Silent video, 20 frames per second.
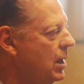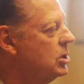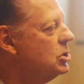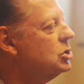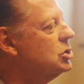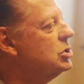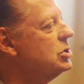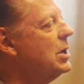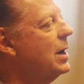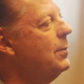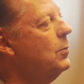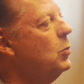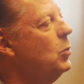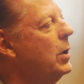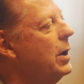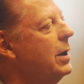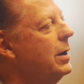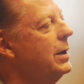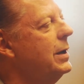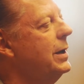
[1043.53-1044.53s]

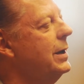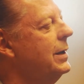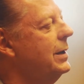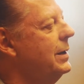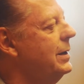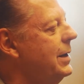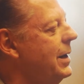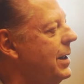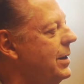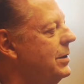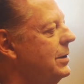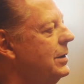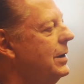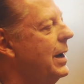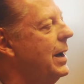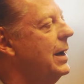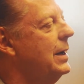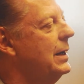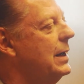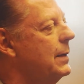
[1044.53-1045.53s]
somewhere in it,
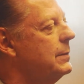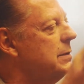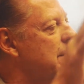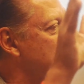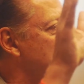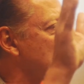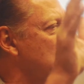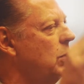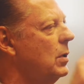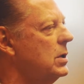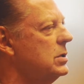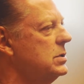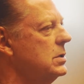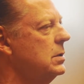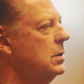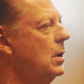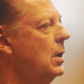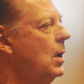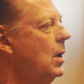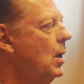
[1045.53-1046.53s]
underlying, comes up the
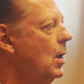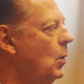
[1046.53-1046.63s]
question,